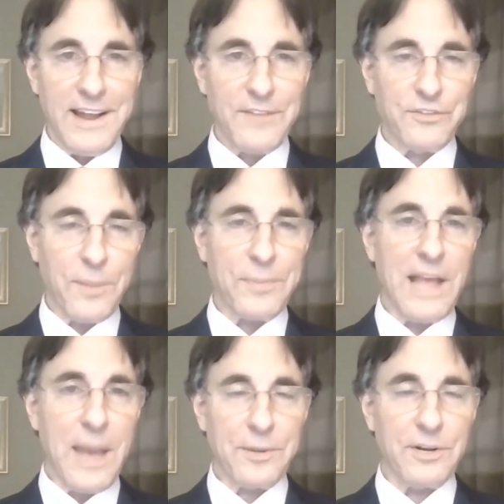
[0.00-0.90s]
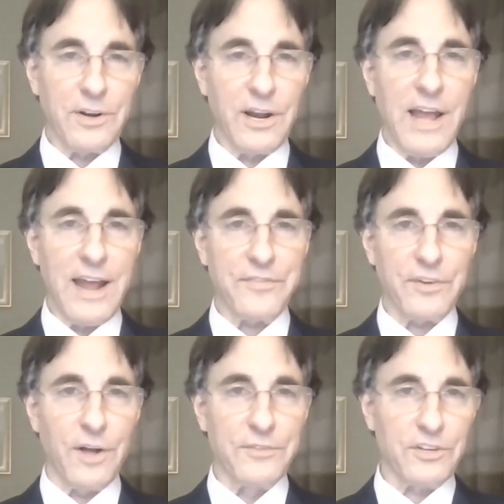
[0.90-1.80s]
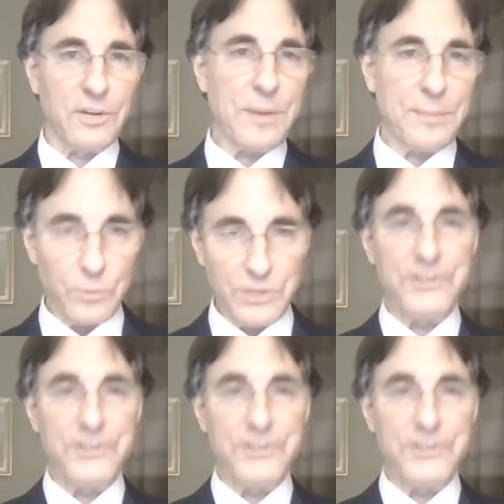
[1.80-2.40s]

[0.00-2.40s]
have something happen in their life, and all of a sudden people